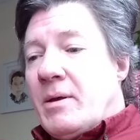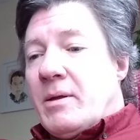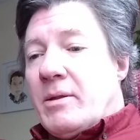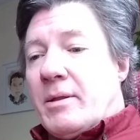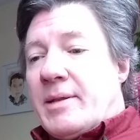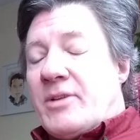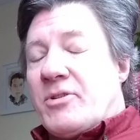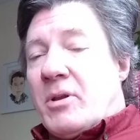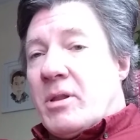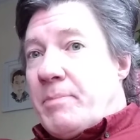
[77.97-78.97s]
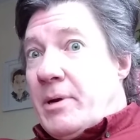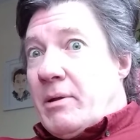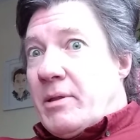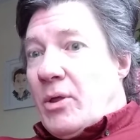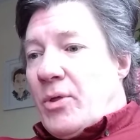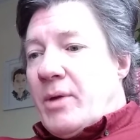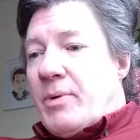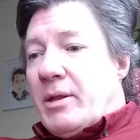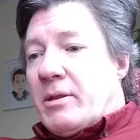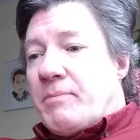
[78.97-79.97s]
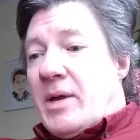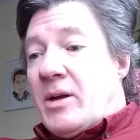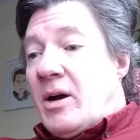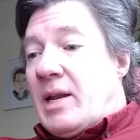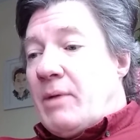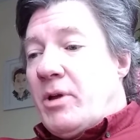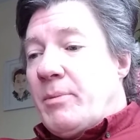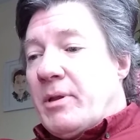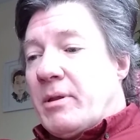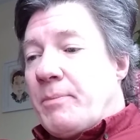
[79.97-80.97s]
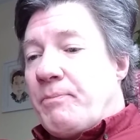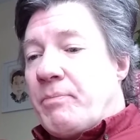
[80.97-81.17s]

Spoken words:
This led to conspiracy theories and ugly rumours.